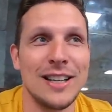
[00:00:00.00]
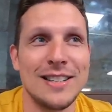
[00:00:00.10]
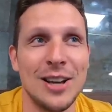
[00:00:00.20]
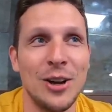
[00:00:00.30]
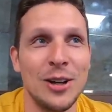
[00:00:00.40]

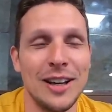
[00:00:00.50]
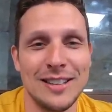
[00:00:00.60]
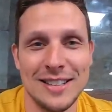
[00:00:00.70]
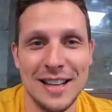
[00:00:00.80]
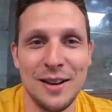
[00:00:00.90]
So
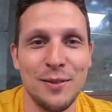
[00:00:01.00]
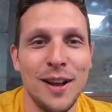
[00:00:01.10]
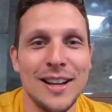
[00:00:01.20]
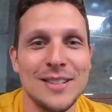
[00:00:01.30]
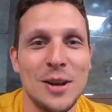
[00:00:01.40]
it's a day
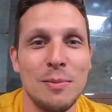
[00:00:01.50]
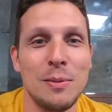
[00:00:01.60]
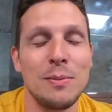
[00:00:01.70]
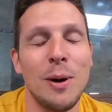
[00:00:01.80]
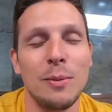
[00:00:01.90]
flight, so I'll
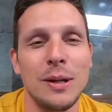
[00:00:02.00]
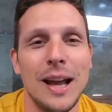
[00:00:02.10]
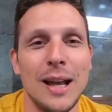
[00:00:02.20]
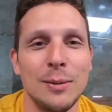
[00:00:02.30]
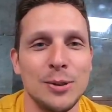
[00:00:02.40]
be probably
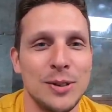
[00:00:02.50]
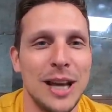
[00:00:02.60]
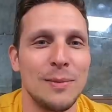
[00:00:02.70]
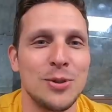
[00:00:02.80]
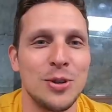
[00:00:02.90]
able to
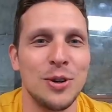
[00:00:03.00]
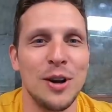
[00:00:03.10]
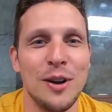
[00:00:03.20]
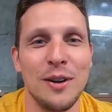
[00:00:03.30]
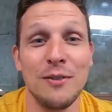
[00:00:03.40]
capture
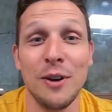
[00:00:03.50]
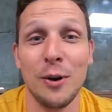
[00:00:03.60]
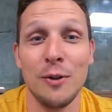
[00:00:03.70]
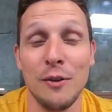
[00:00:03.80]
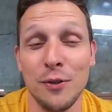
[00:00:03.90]

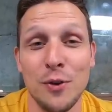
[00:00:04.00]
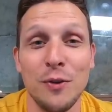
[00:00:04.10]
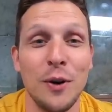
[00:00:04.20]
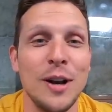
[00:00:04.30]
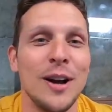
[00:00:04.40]
a few
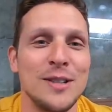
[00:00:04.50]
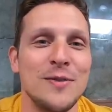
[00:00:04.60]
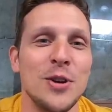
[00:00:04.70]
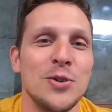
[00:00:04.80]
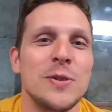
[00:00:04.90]
very nice
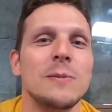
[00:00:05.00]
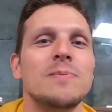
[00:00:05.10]
views.